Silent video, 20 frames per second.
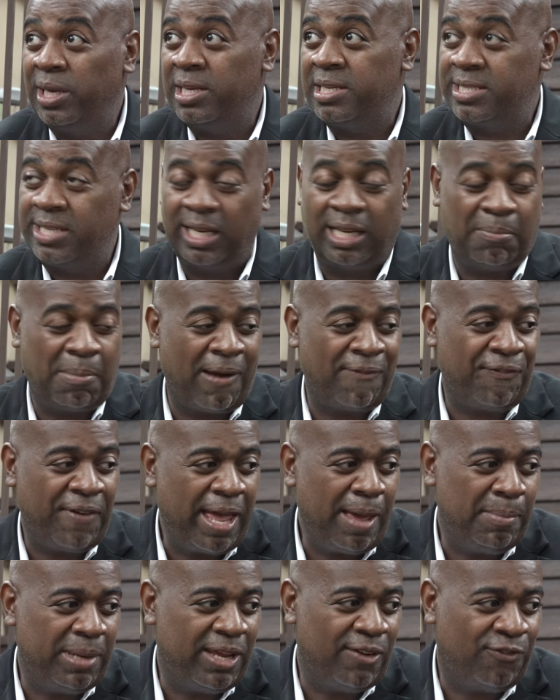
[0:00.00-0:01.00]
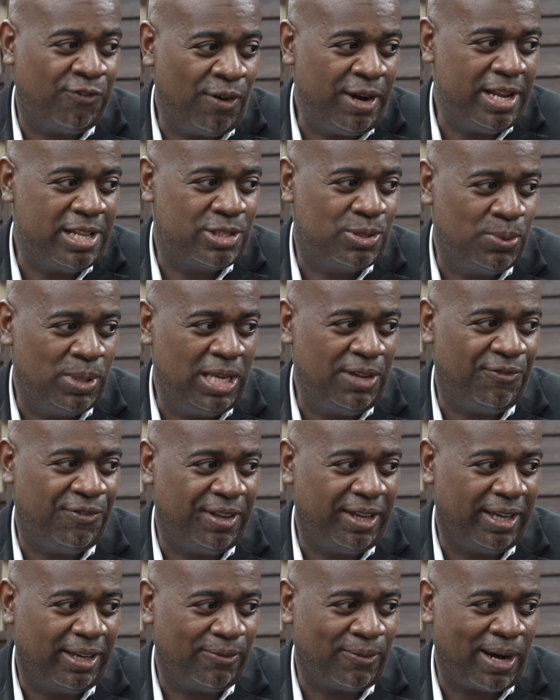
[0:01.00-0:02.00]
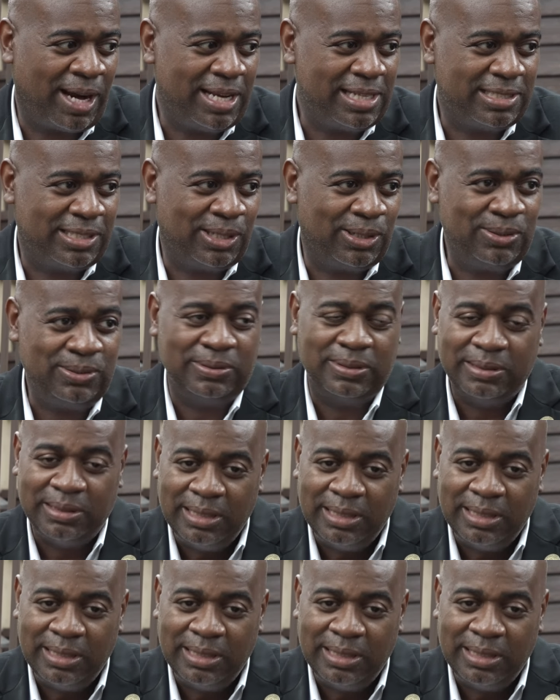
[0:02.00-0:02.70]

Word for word: is telling my family and friends who live here, right? So,